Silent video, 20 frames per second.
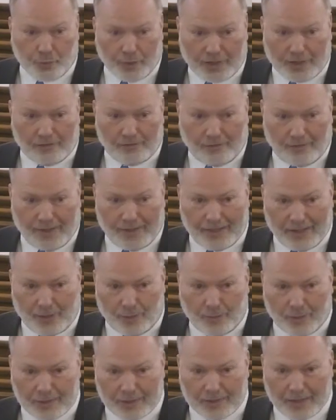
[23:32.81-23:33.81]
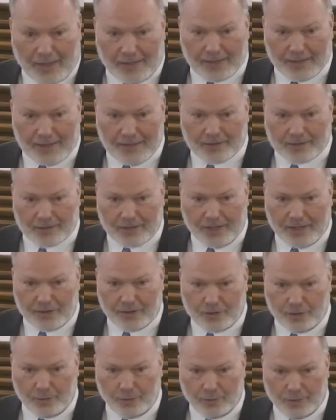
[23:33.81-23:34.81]
We can find out what God has
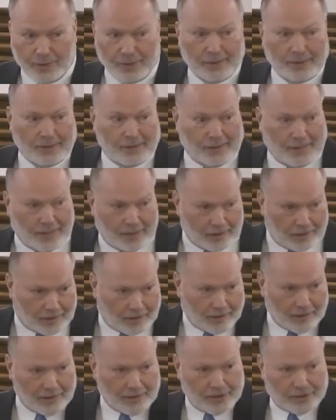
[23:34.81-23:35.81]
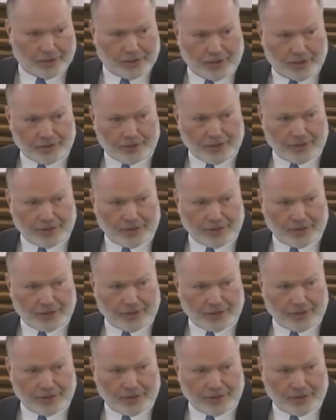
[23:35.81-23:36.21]
said to encourage us.